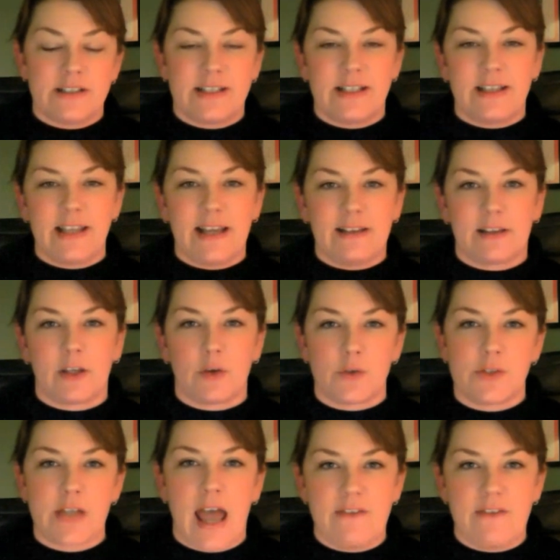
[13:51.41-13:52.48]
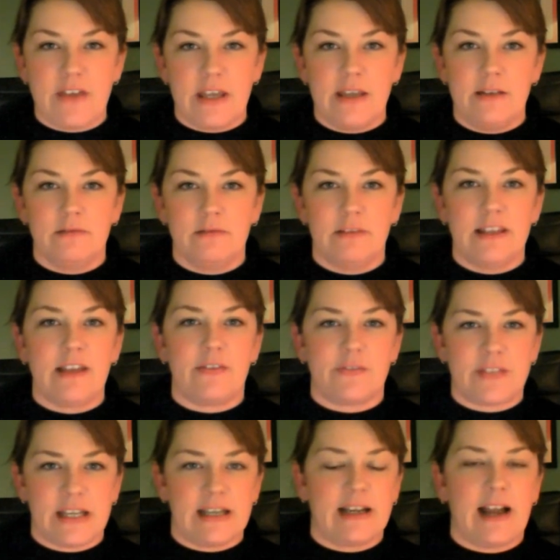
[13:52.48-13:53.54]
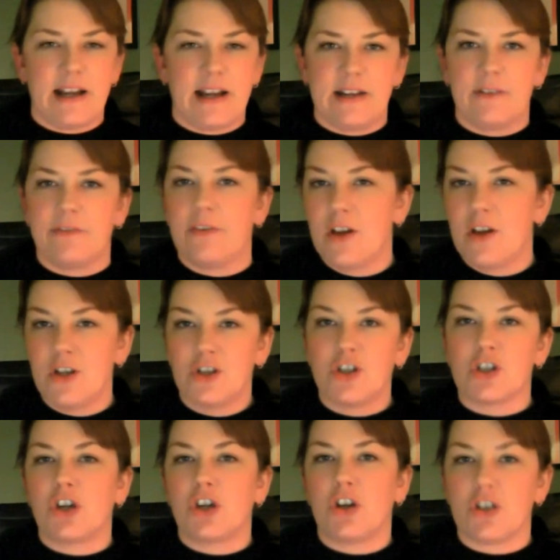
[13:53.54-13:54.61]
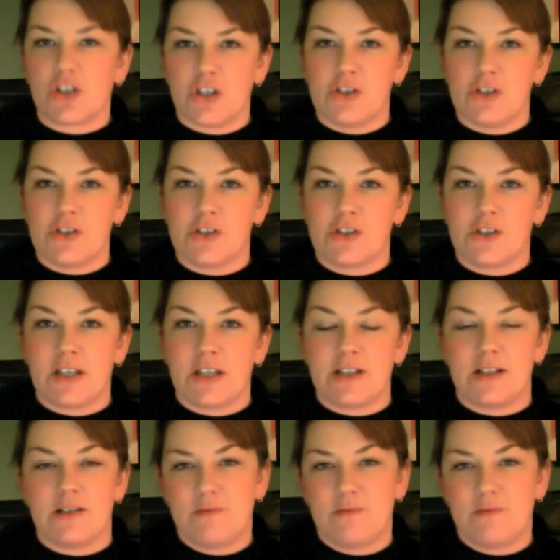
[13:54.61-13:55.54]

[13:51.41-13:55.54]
to let those heavy lifting kind of discussions that